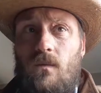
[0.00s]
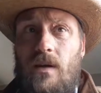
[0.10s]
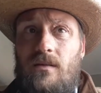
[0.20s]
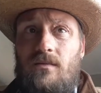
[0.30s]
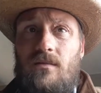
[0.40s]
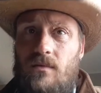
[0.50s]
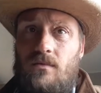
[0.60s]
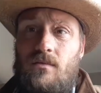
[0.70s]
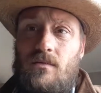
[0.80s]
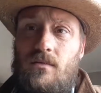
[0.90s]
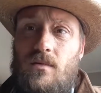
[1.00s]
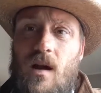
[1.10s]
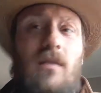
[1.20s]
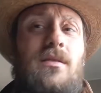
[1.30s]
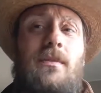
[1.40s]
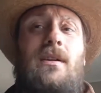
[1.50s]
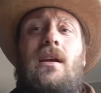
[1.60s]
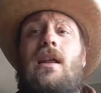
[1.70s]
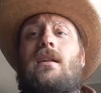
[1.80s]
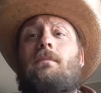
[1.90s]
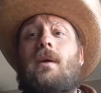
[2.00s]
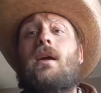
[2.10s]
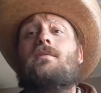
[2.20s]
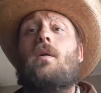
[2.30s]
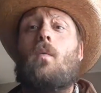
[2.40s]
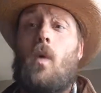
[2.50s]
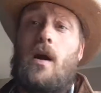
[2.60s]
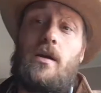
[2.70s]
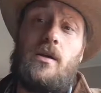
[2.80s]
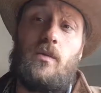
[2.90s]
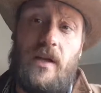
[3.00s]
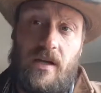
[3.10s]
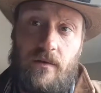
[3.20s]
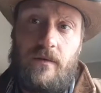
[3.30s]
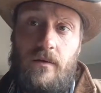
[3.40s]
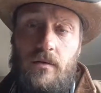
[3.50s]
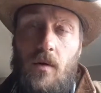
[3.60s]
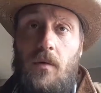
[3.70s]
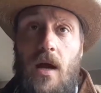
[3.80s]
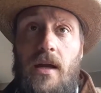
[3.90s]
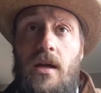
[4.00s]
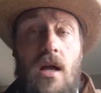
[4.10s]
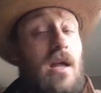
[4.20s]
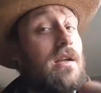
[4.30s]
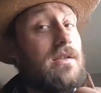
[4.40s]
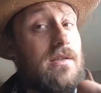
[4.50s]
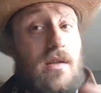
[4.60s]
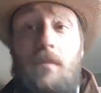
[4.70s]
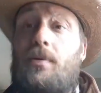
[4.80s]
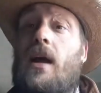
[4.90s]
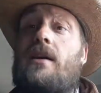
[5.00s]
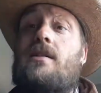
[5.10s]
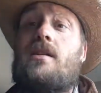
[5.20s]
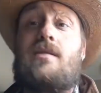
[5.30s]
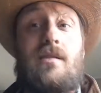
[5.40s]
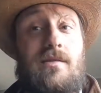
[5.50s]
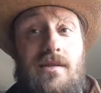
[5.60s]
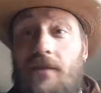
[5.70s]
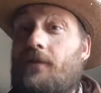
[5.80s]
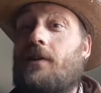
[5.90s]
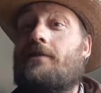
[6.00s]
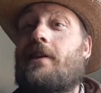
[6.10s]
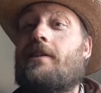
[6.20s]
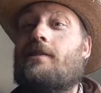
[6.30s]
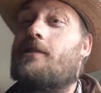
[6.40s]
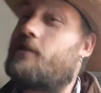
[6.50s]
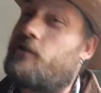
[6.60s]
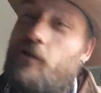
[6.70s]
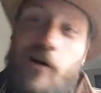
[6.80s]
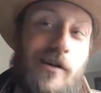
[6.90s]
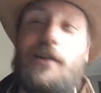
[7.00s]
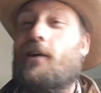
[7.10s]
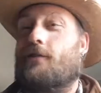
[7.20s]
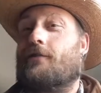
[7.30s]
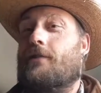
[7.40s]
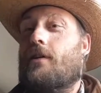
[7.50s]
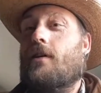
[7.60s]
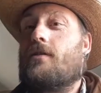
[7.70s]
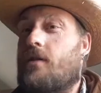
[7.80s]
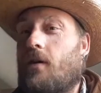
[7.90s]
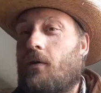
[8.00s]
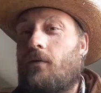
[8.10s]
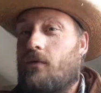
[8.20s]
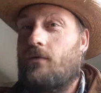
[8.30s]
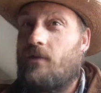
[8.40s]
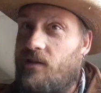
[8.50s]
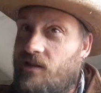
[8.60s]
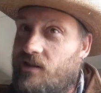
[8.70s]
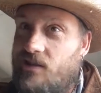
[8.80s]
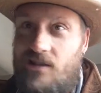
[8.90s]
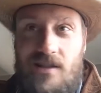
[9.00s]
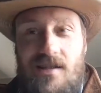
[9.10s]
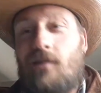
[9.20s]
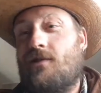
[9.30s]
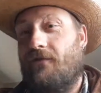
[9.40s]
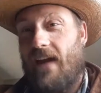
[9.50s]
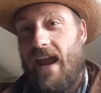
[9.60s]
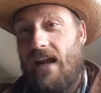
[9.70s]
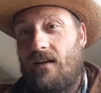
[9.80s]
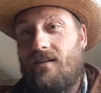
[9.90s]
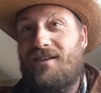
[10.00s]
Well, ultimately that depends on where you live, okay? Some places there's different diseases than there are in others. So consult your vet.